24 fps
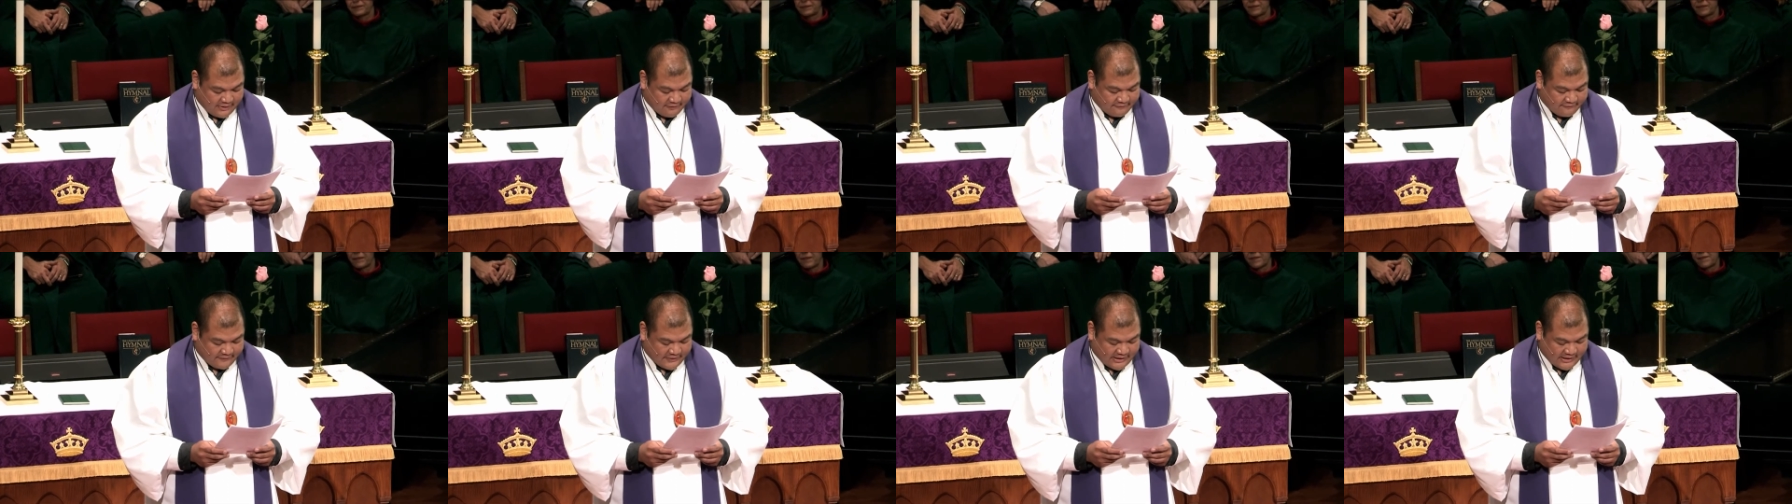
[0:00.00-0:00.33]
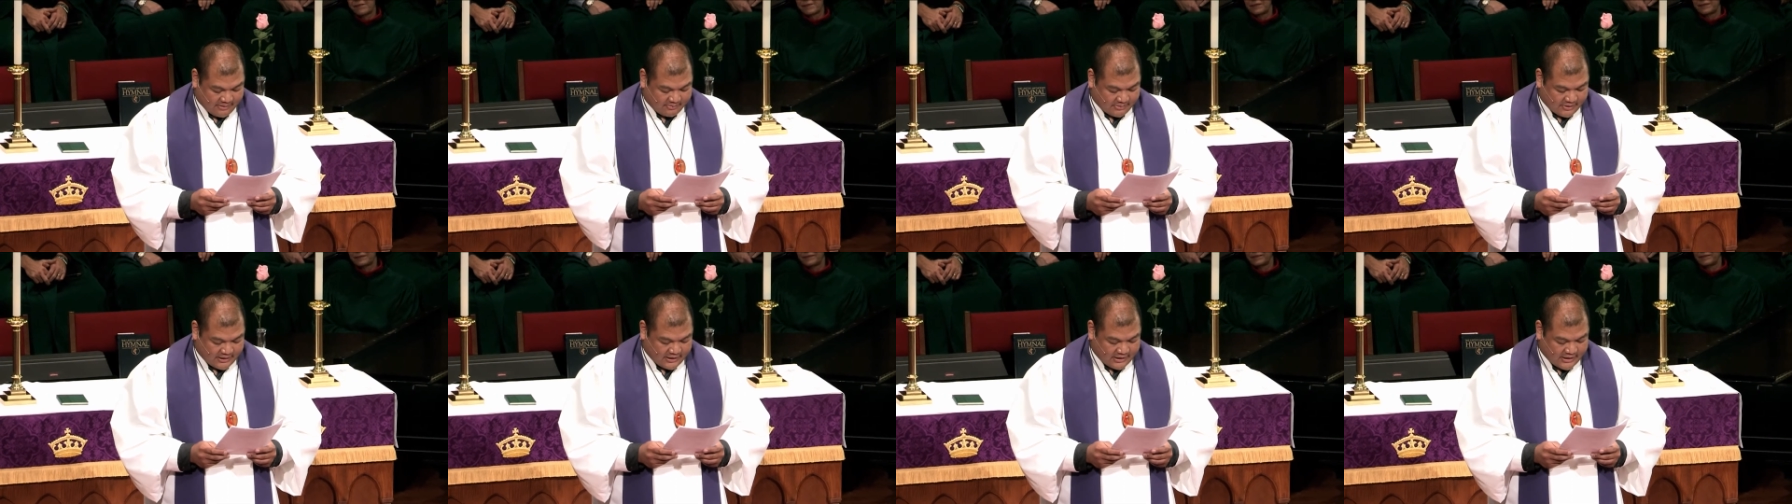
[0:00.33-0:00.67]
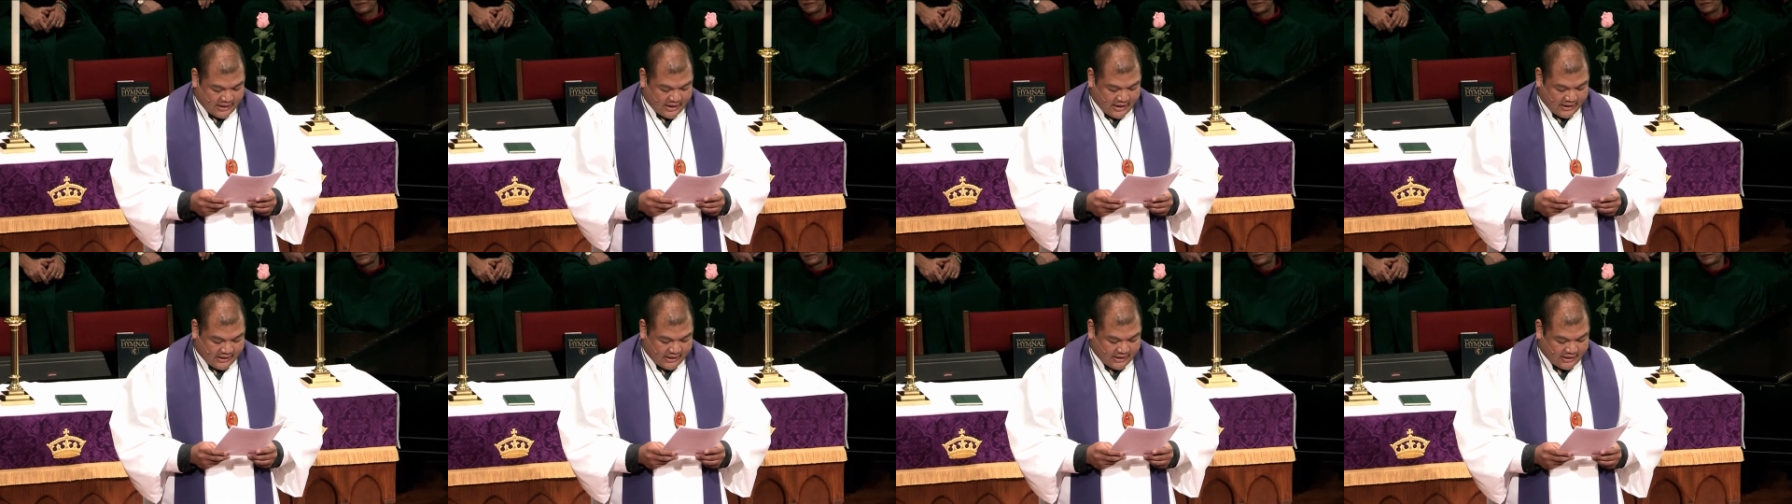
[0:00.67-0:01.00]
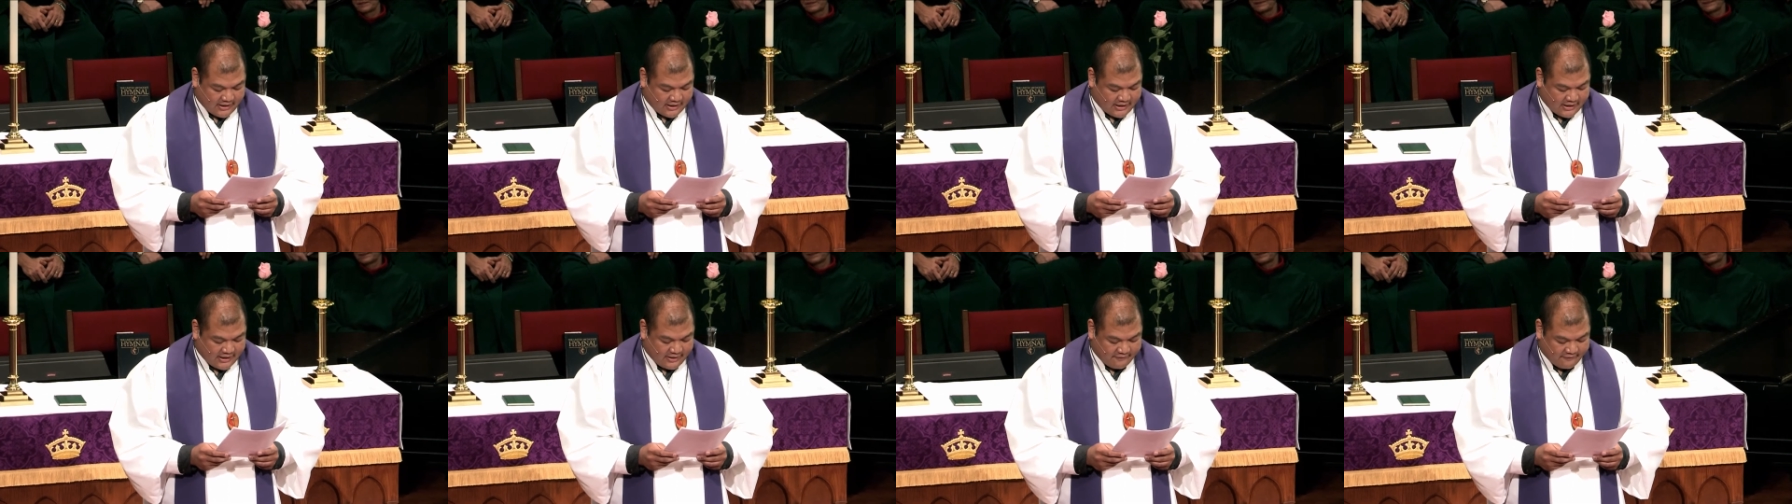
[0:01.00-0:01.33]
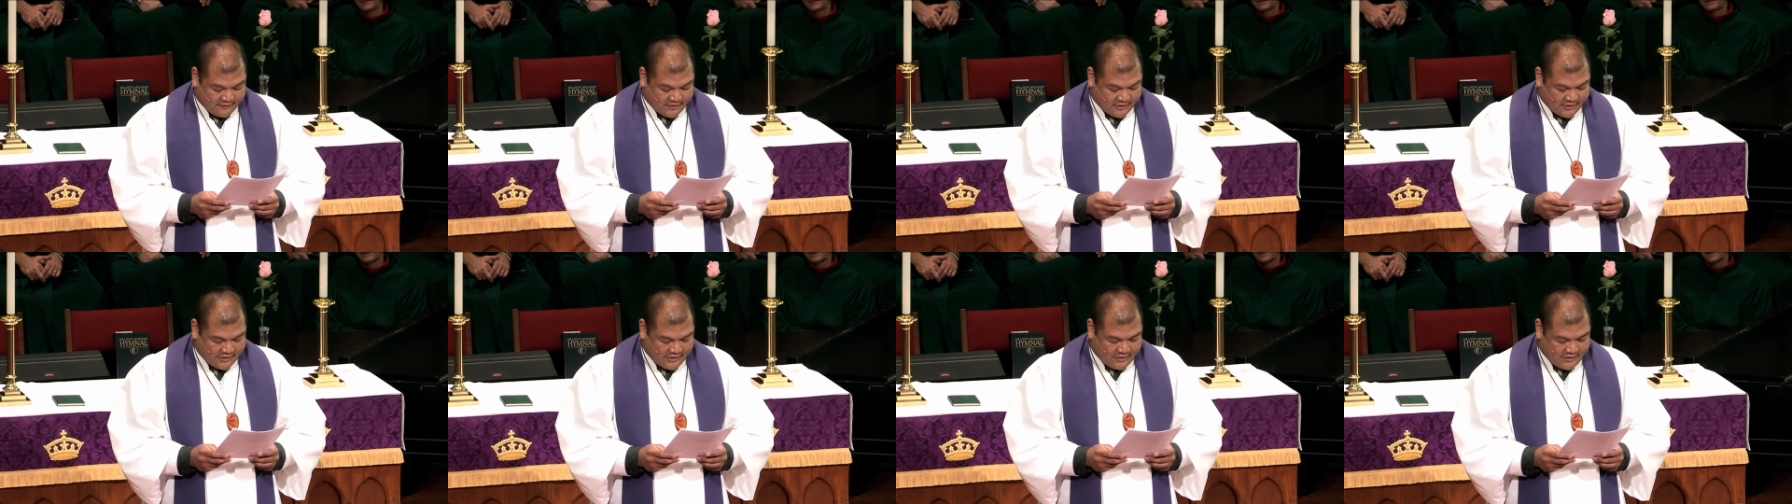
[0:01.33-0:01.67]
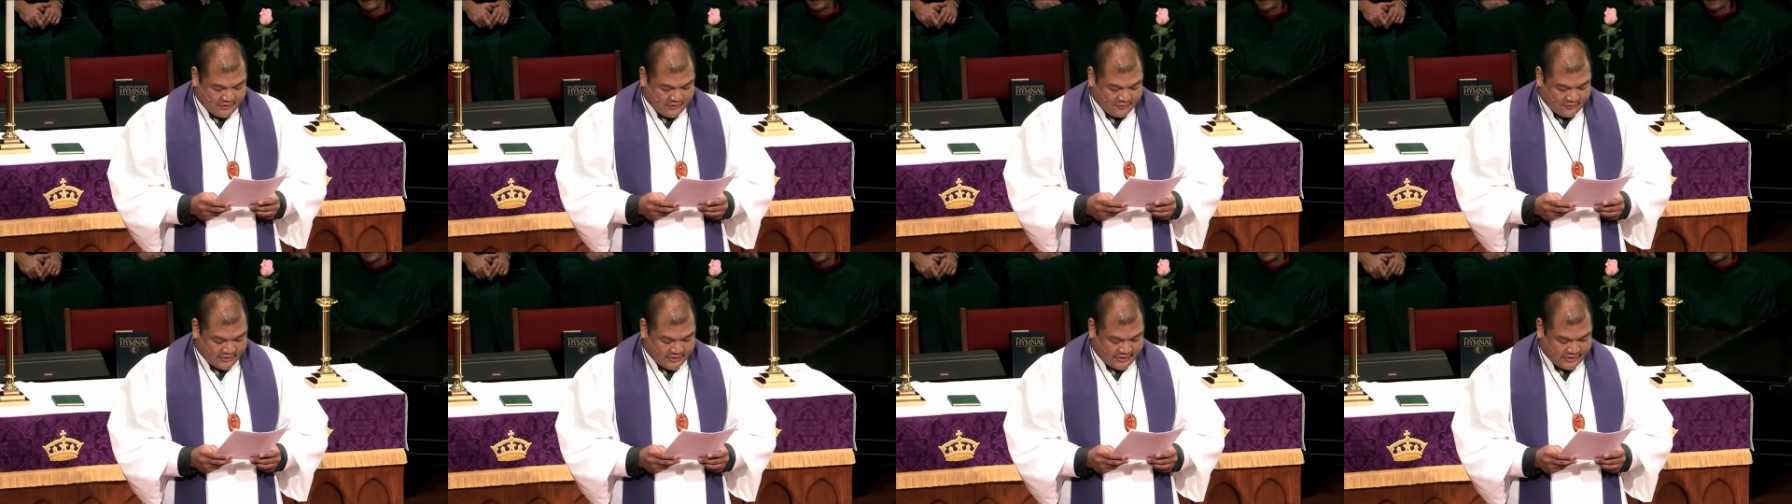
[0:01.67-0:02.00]
family, and I can never
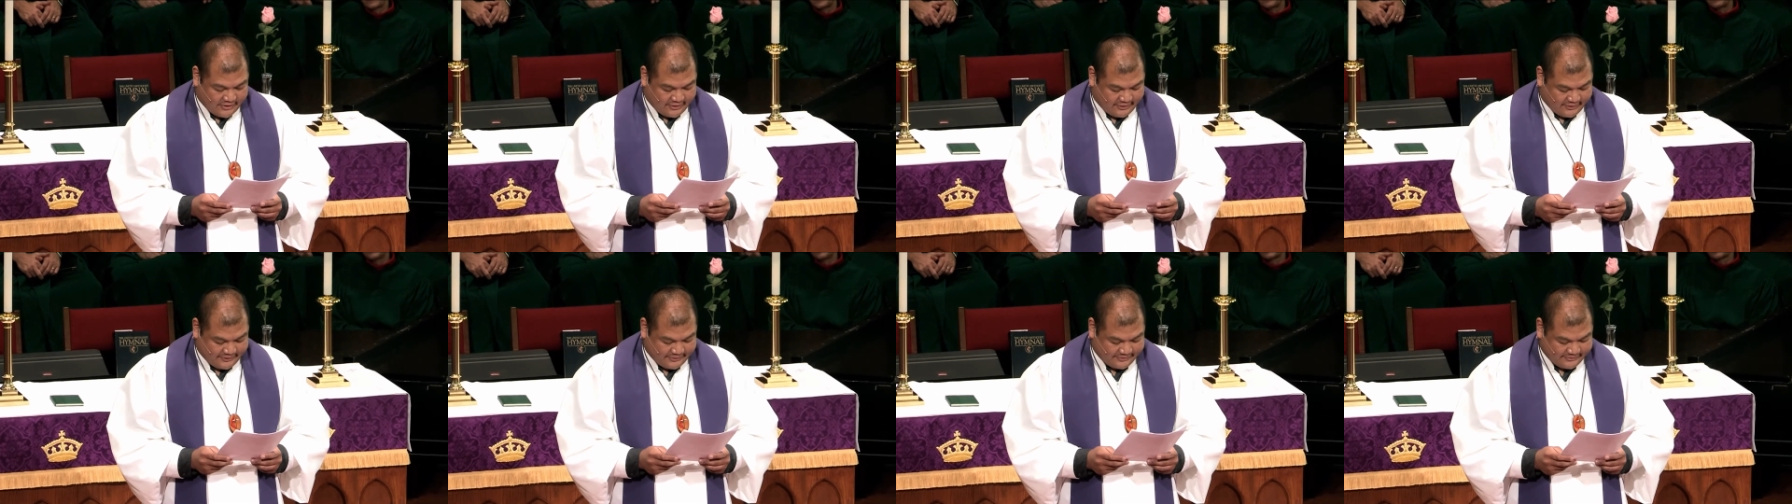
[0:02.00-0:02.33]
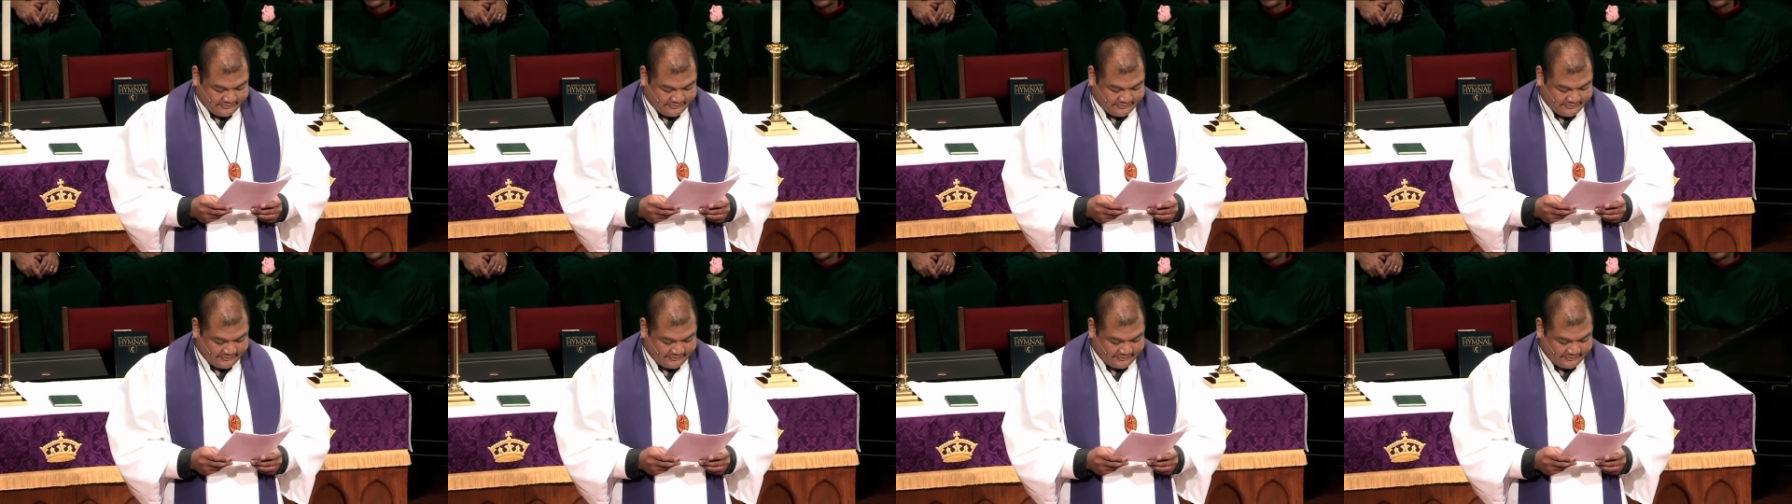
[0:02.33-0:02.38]
do it.